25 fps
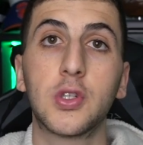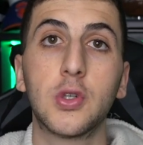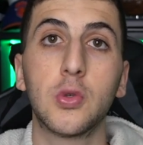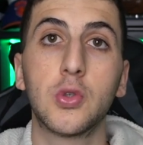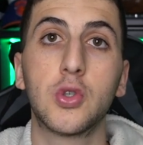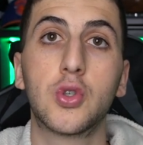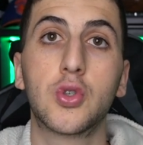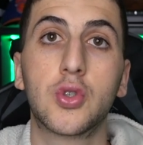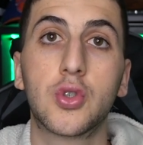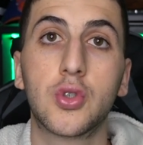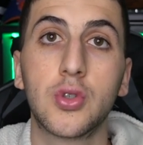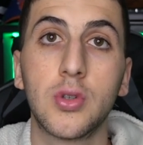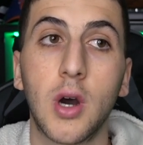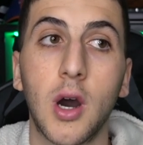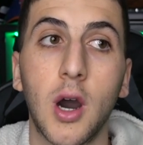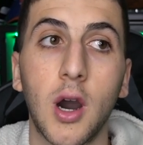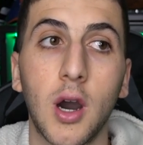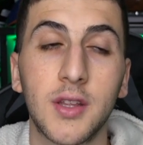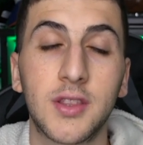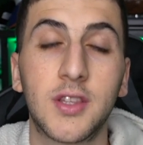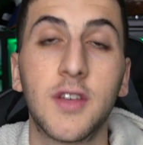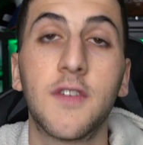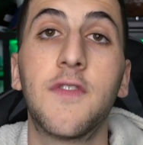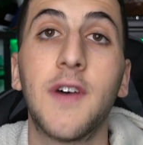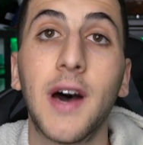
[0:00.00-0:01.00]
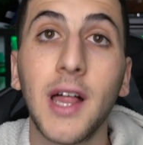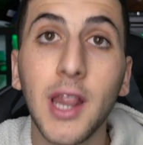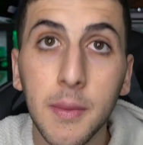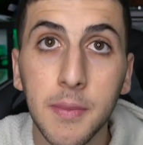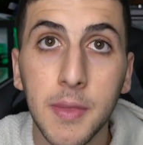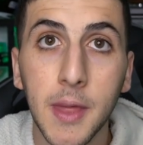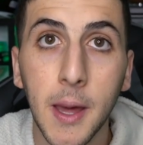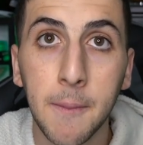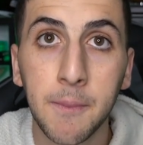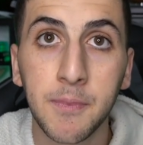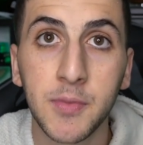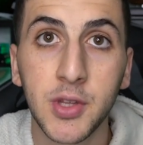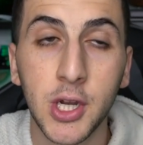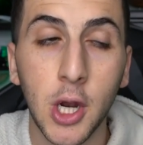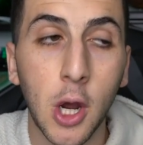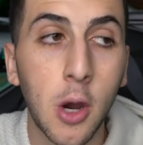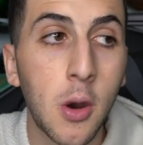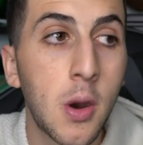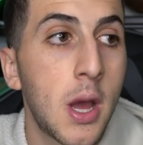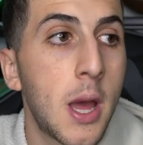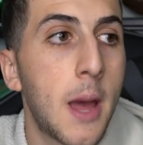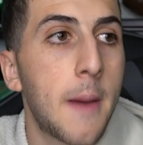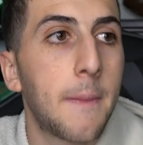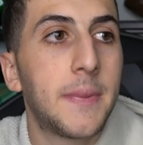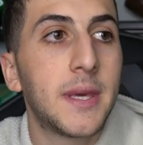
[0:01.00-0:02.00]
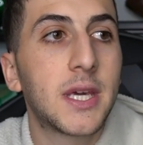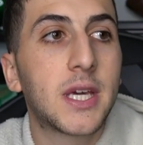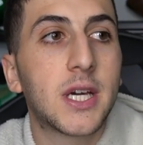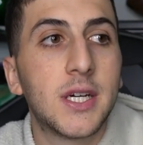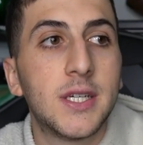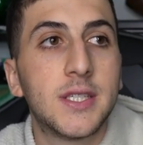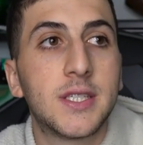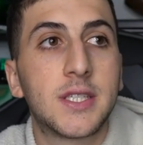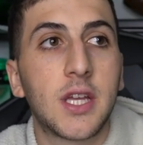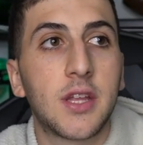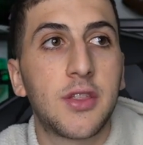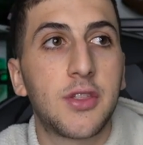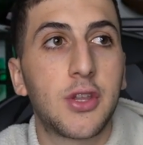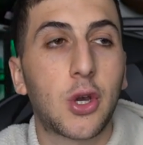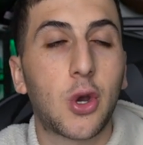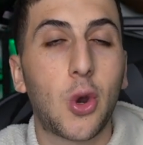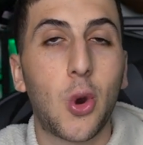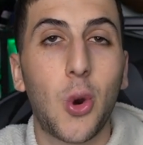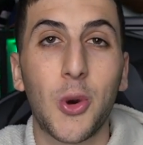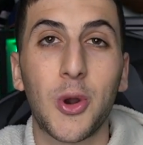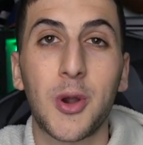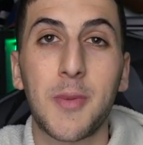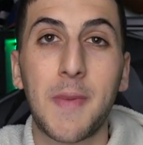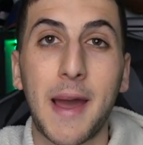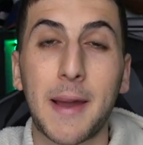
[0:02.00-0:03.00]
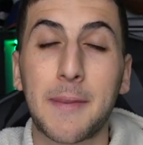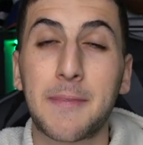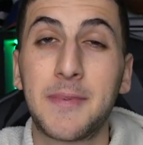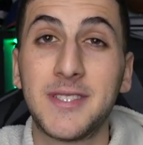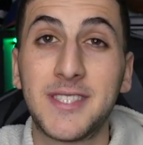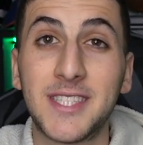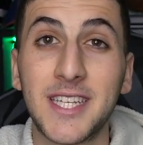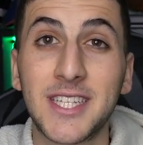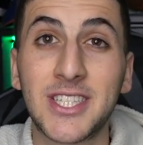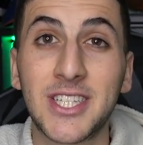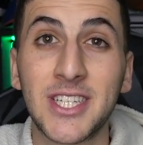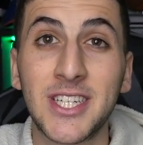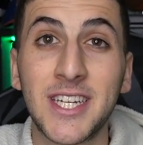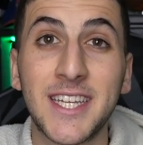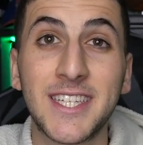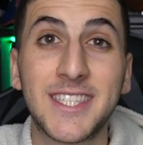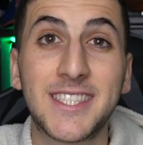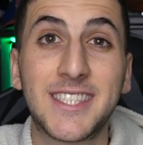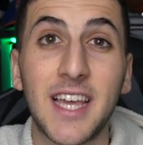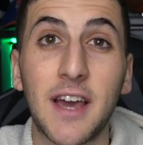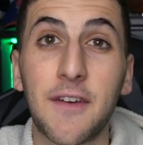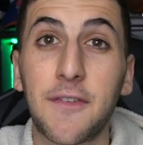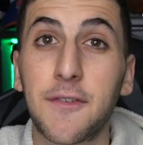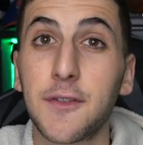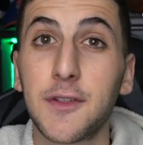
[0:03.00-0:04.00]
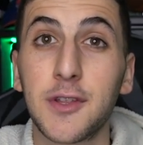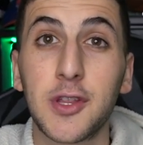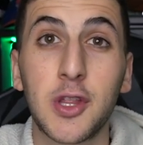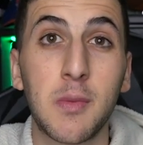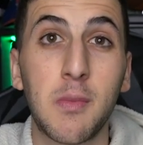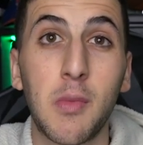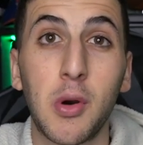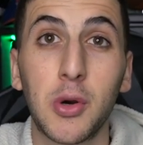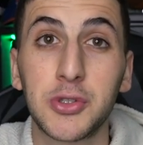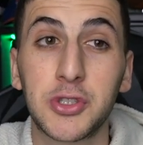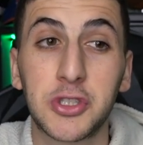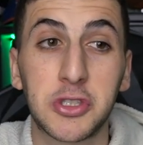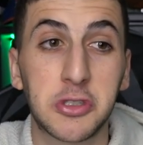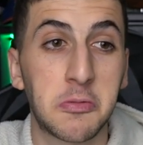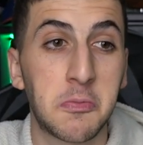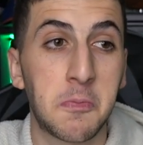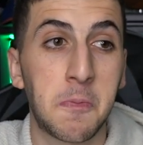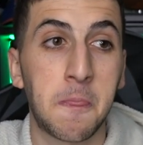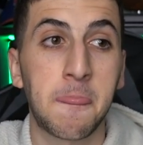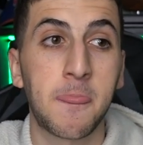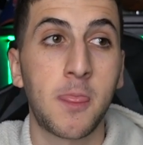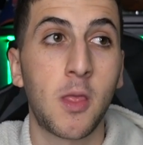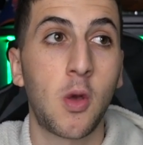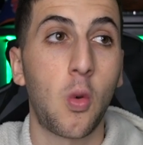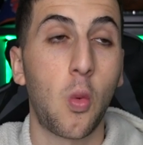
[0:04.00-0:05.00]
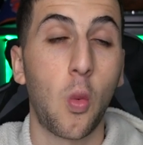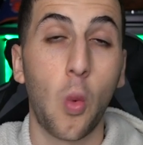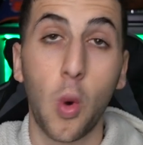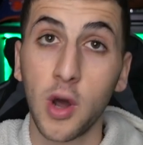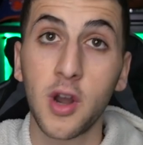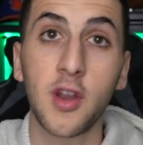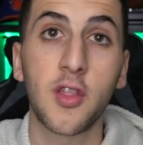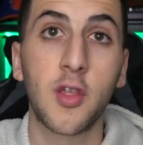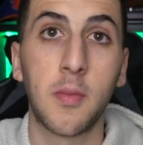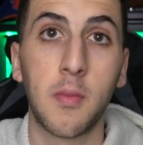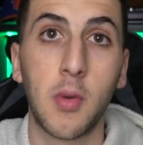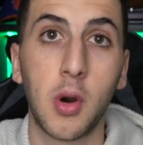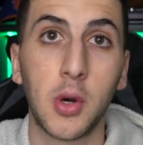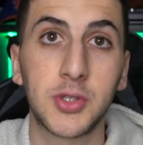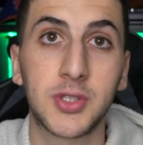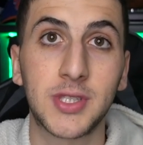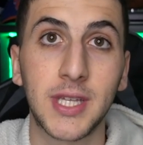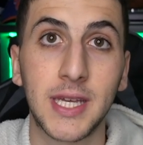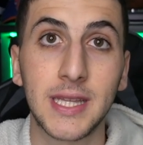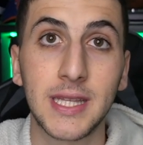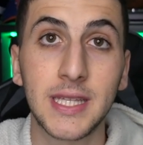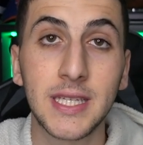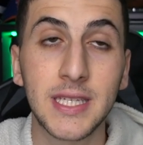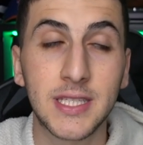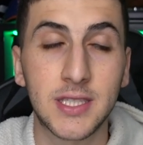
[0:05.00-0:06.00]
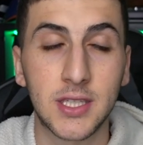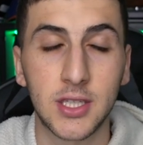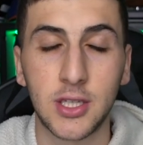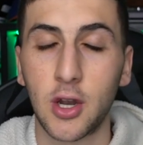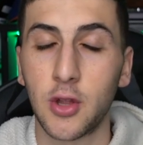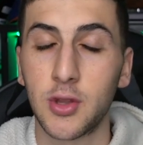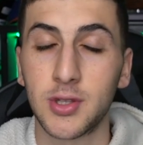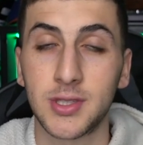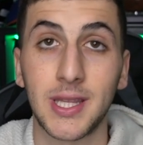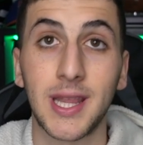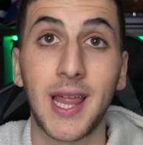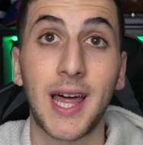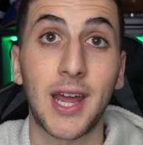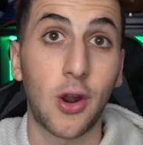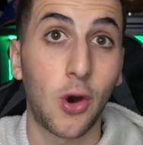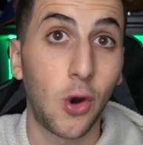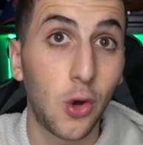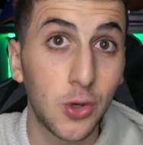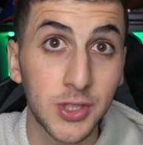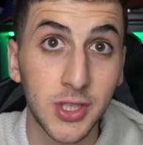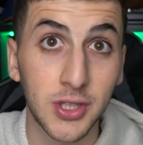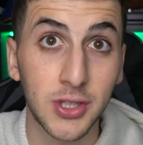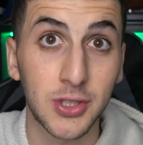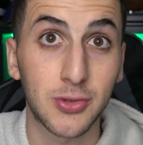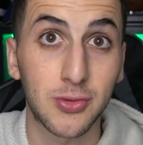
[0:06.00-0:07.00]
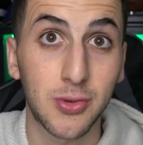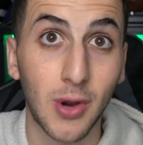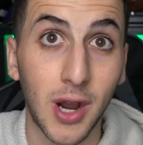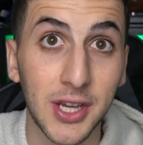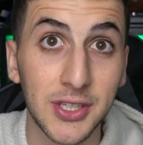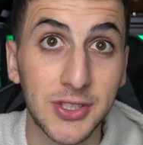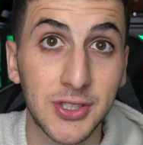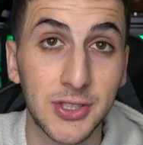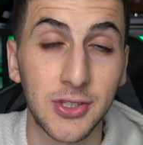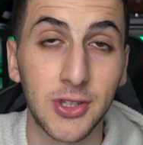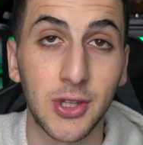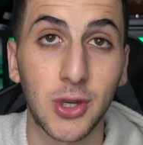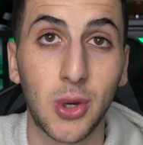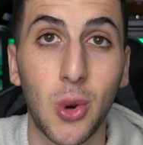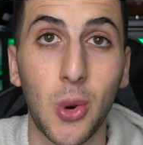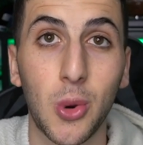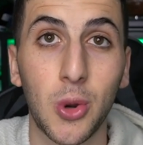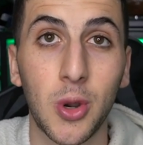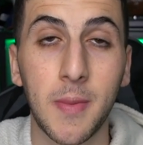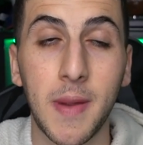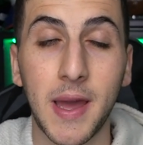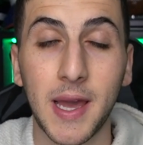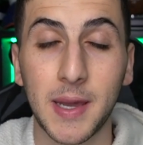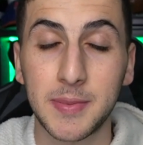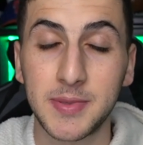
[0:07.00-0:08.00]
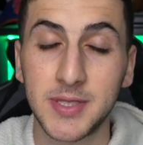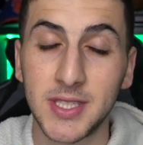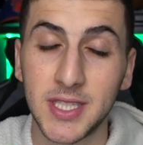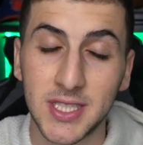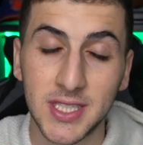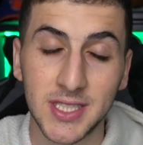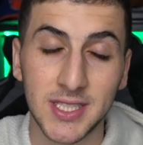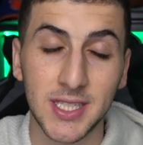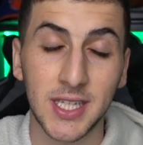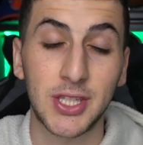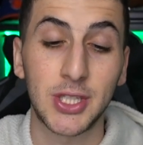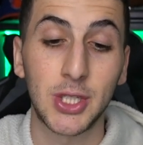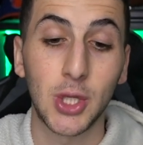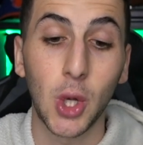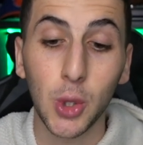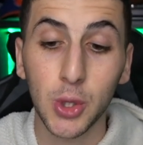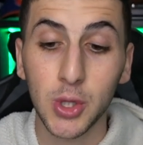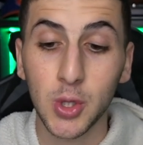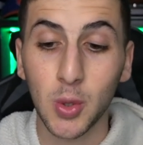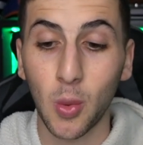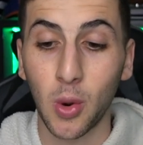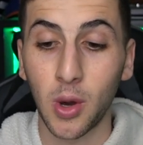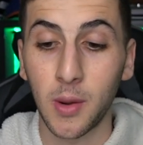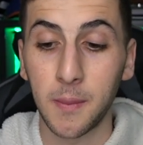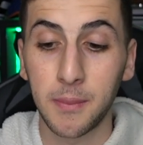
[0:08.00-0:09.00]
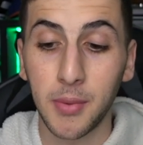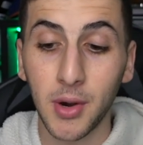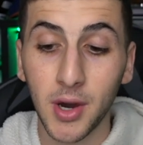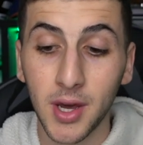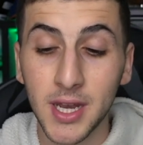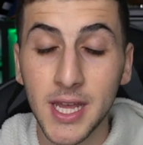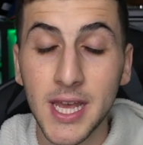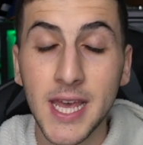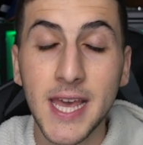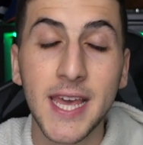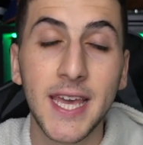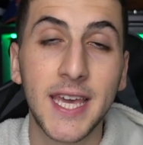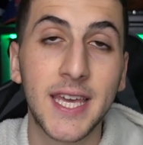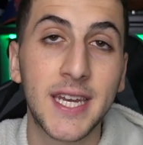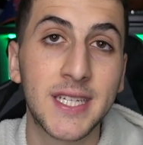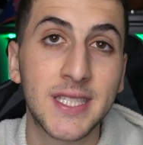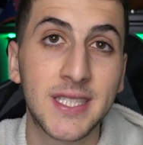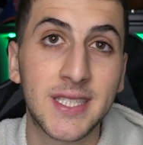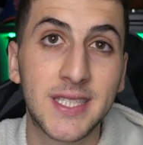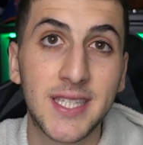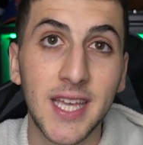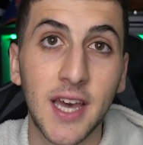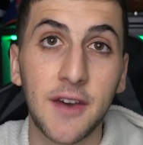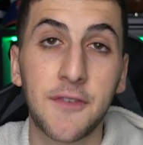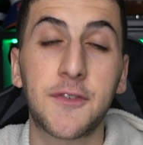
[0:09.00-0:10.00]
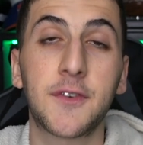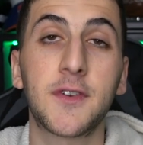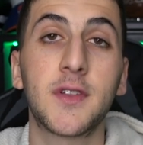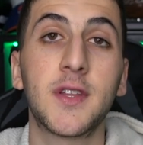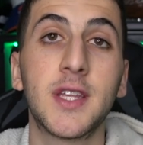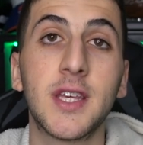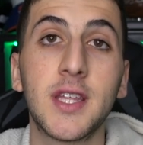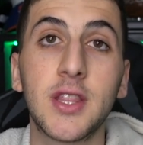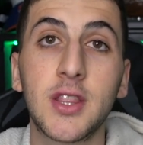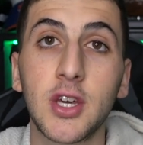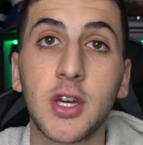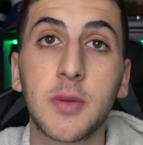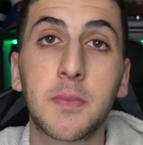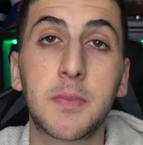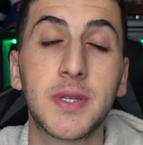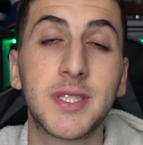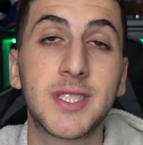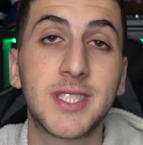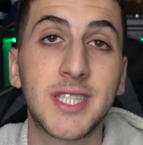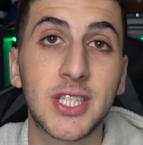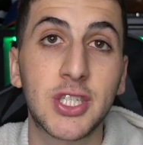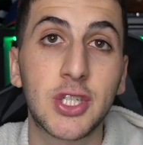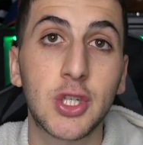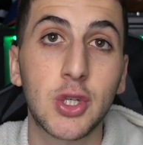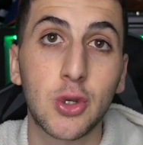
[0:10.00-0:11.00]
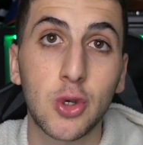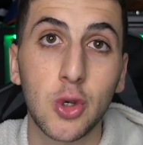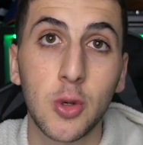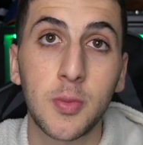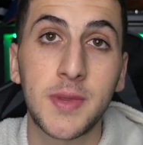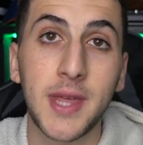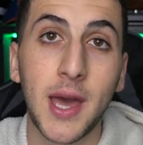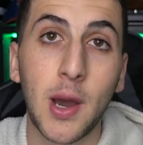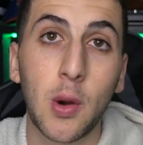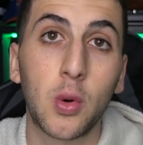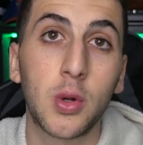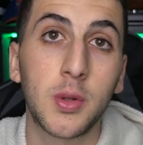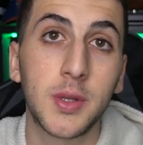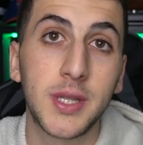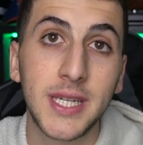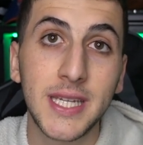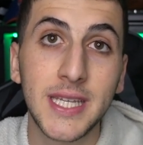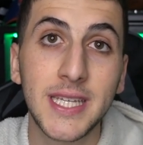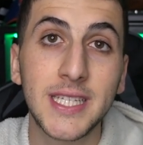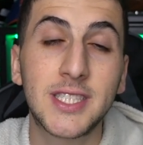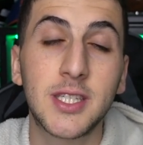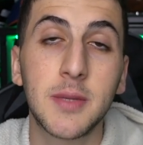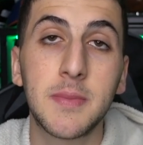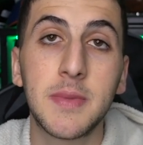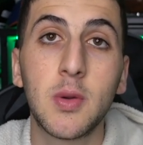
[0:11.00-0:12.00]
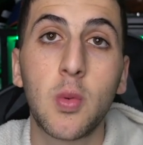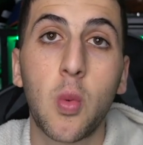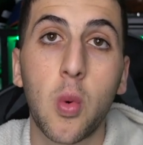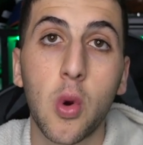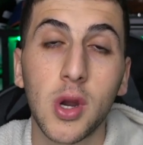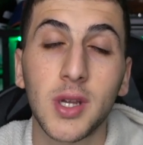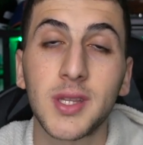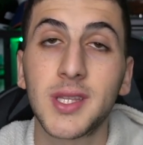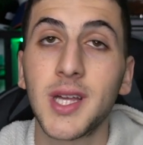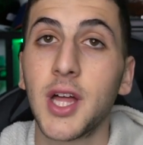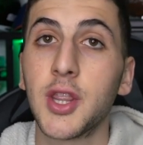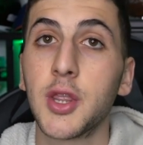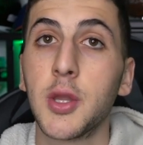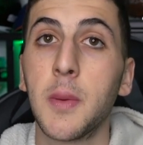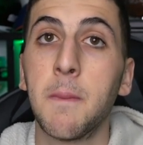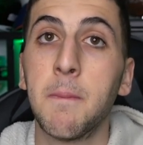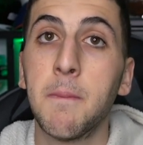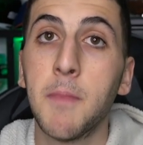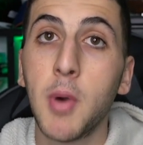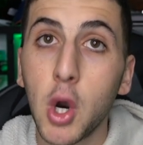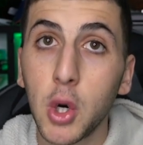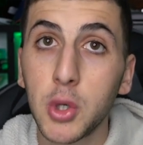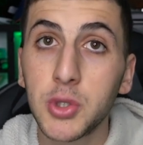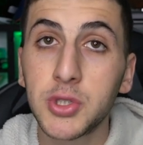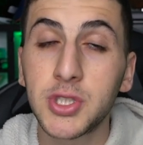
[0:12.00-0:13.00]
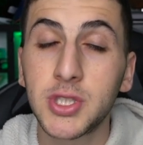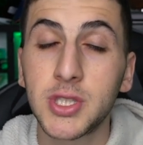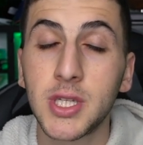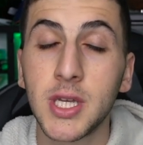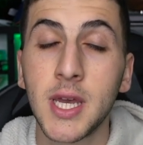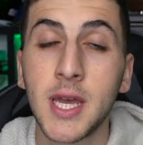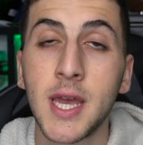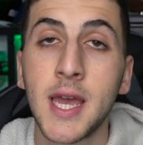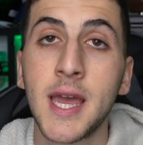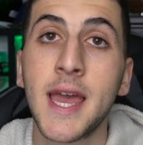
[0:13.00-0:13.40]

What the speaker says: to develop them, you know, because the cornerback position is definitely the most, one of the most at least, you know. There's a lot of holes on this roster. The cornerback position is not the only one, but it is definitely the position group that will need to be worked on the most